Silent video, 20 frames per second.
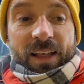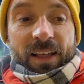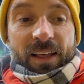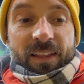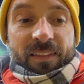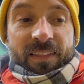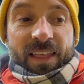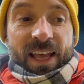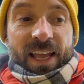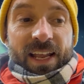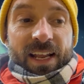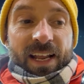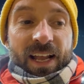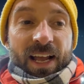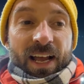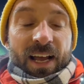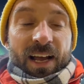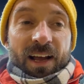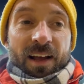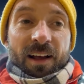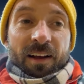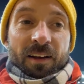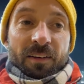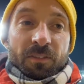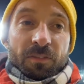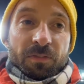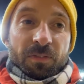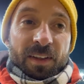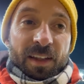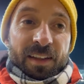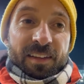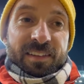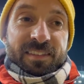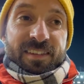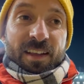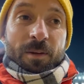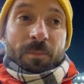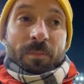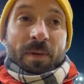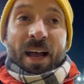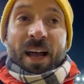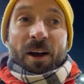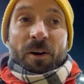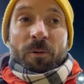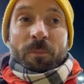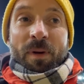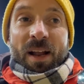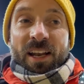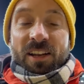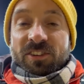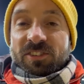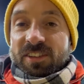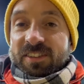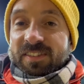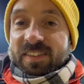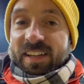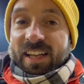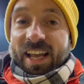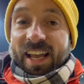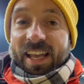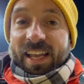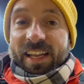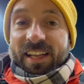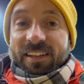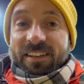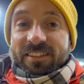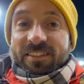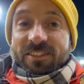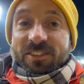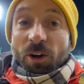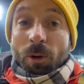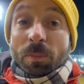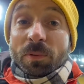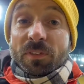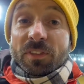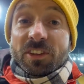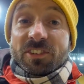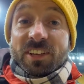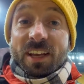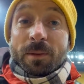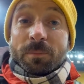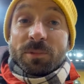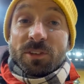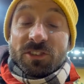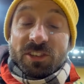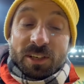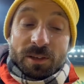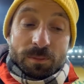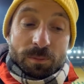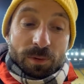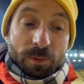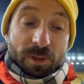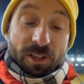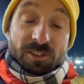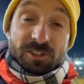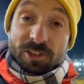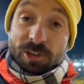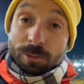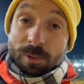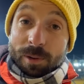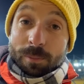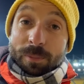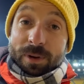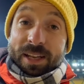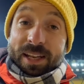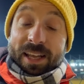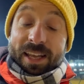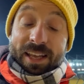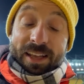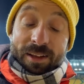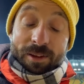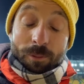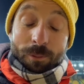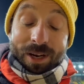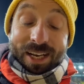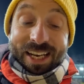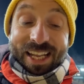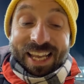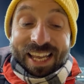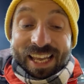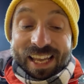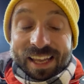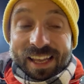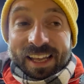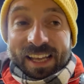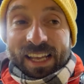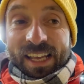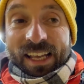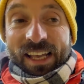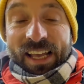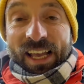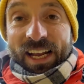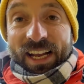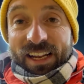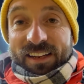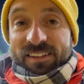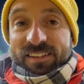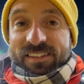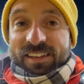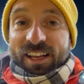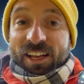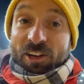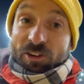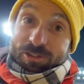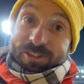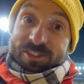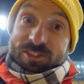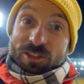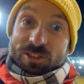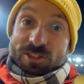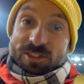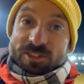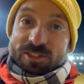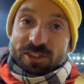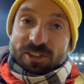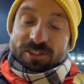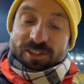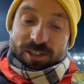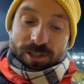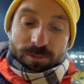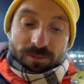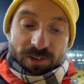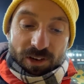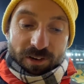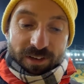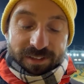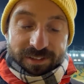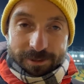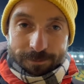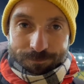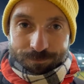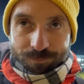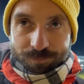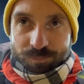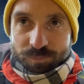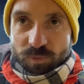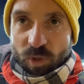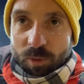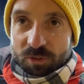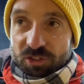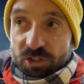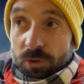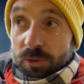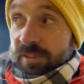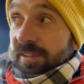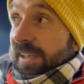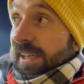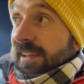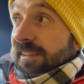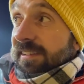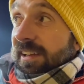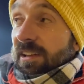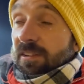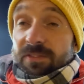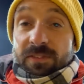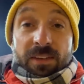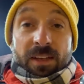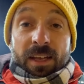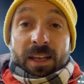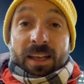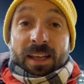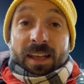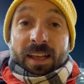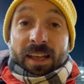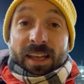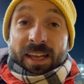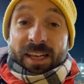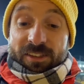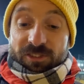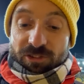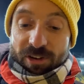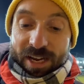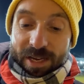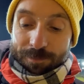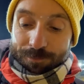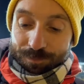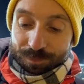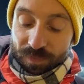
They have somehow managed to stay top of the Championship with a 2-1 win here against Chris Hughton's Nottingham Forest, which of course in itself is great.